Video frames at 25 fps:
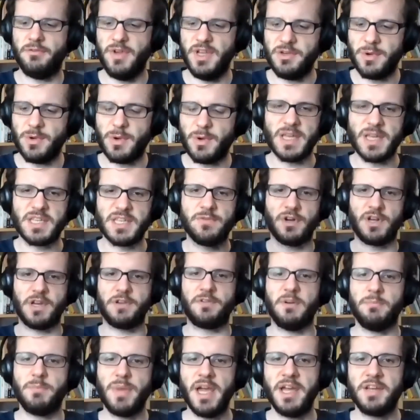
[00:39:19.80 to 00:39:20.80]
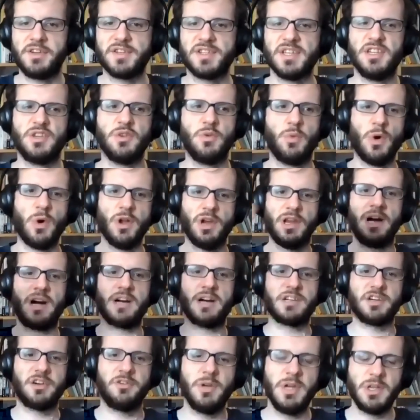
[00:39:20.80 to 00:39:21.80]
read requests for different pages into one
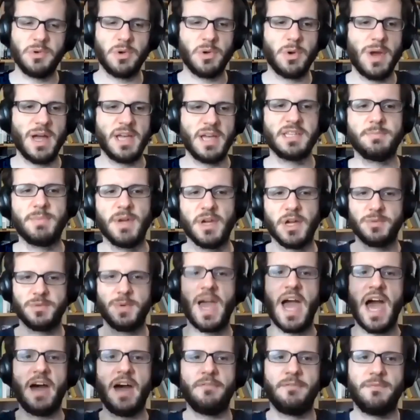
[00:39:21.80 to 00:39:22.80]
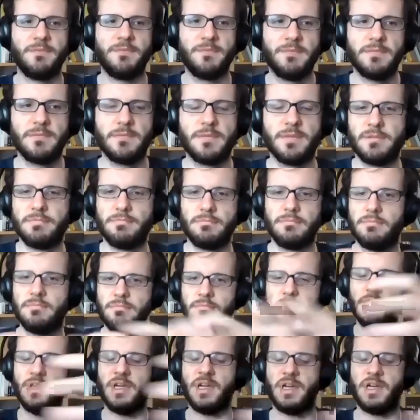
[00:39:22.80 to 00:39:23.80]
larger read request because we have
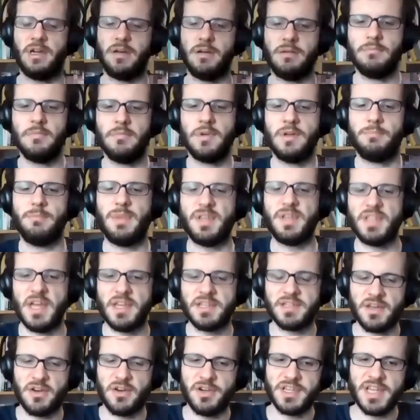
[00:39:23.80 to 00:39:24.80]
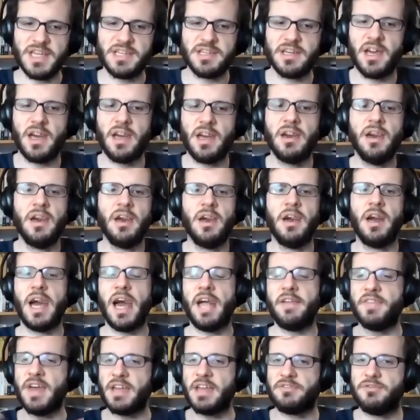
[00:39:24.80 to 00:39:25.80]
the necessary data
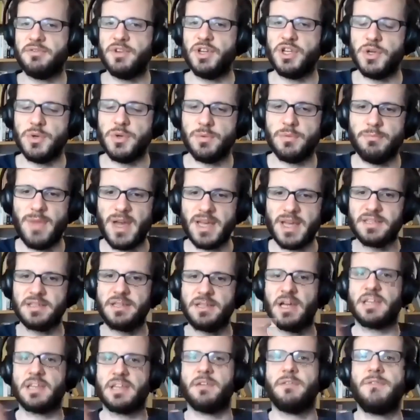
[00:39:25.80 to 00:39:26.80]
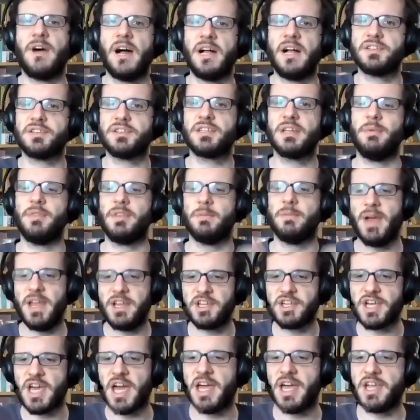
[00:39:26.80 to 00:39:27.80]
and that makes like the file system and the
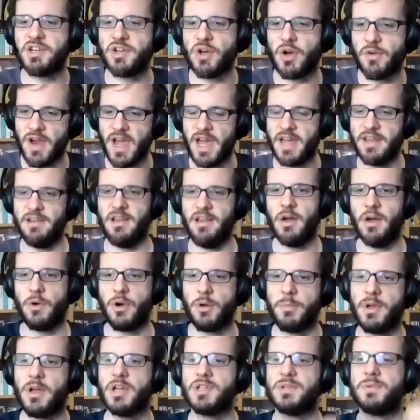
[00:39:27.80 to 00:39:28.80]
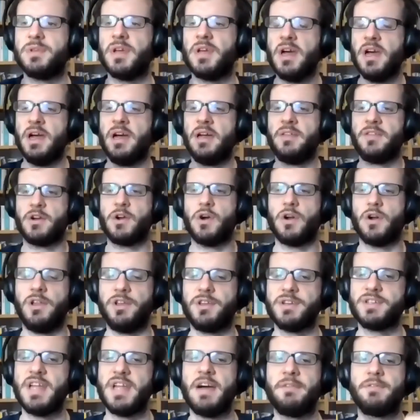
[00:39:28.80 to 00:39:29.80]
page cache overhead lower because the
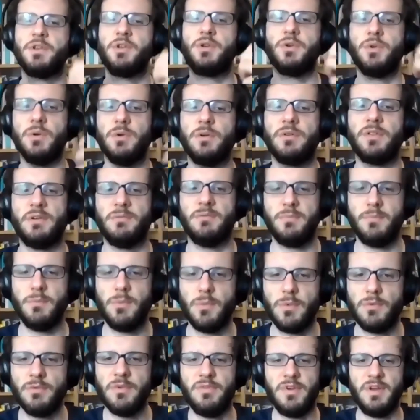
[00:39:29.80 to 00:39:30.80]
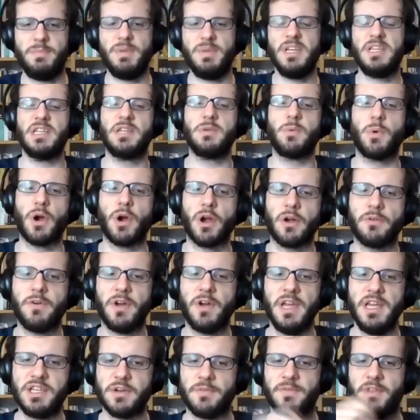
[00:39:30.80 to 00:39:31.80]
kernel doesn't have to do the repeated work
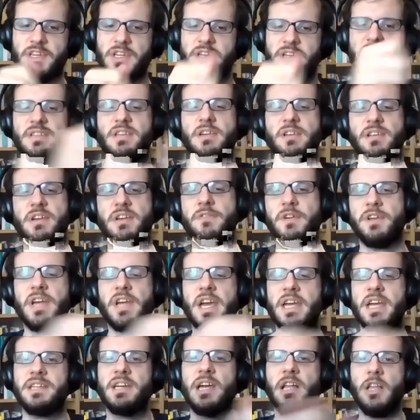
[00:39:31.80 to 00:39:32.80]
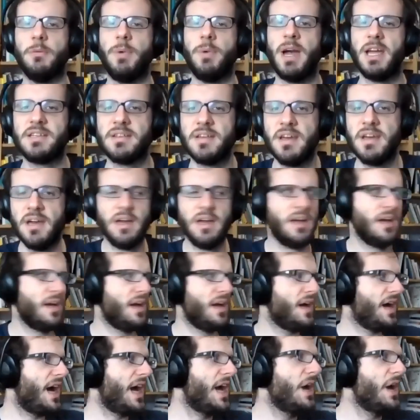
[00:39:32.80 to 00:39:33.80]
for each of the different eight kilobyte
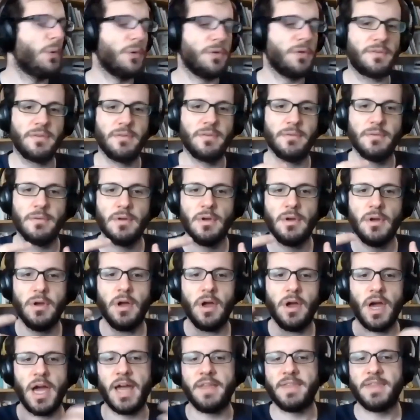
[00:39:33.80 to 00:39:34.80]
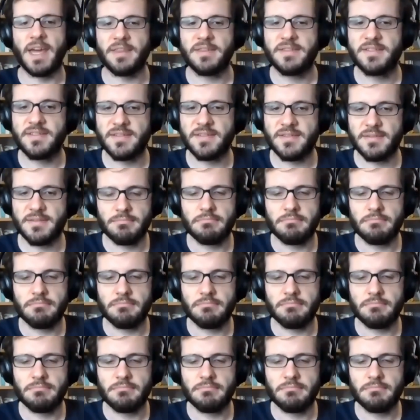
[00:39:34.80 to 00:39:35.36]
IOs, and that